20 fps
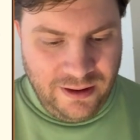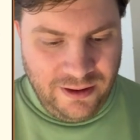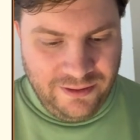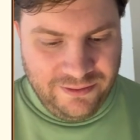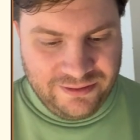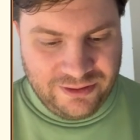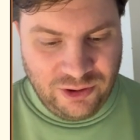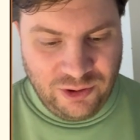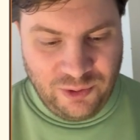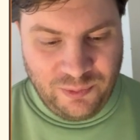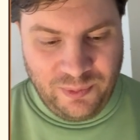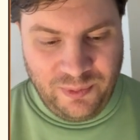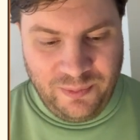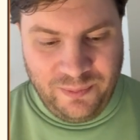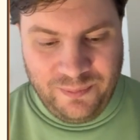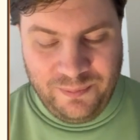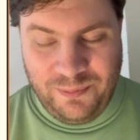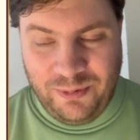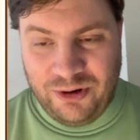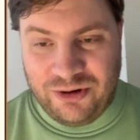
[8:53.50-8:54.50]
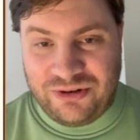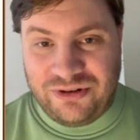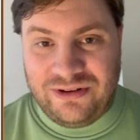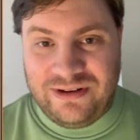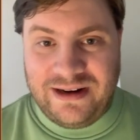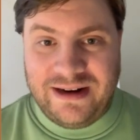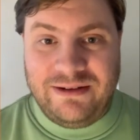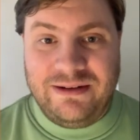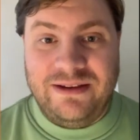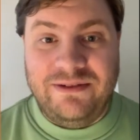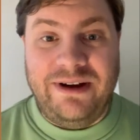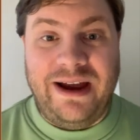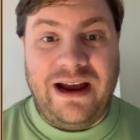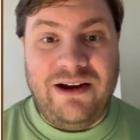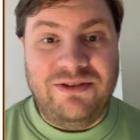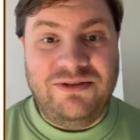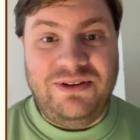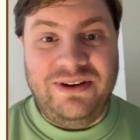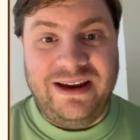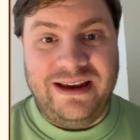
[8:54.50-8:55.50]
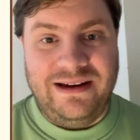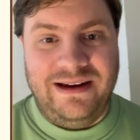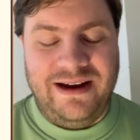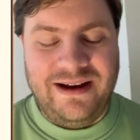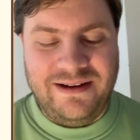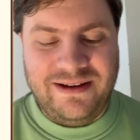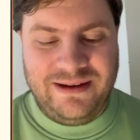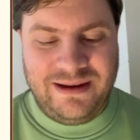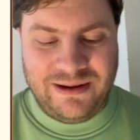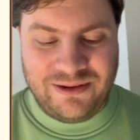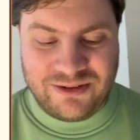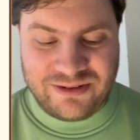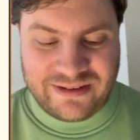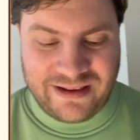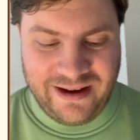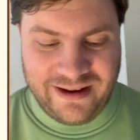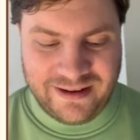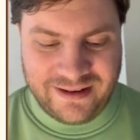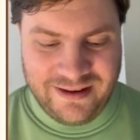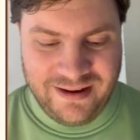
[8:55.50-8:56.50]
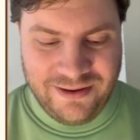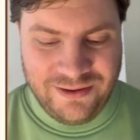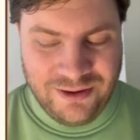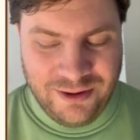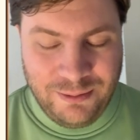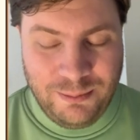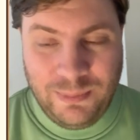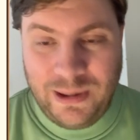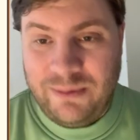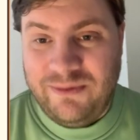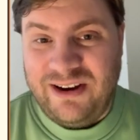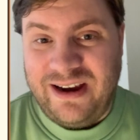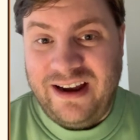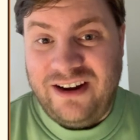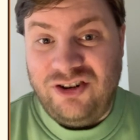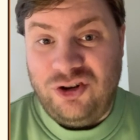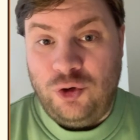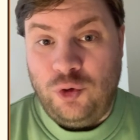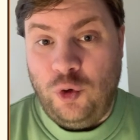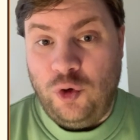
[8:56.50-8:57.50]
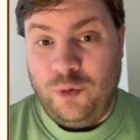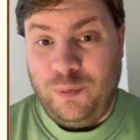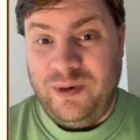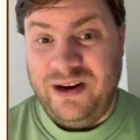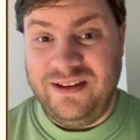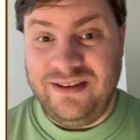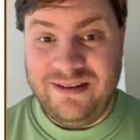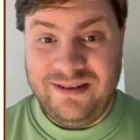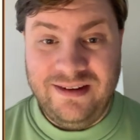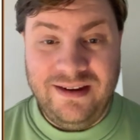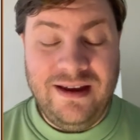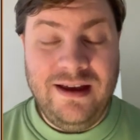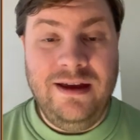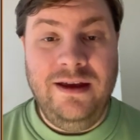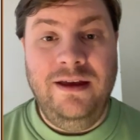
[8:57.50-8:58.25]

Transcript: So personally, the way I was thinking, like it was like, maybe get a short blitz,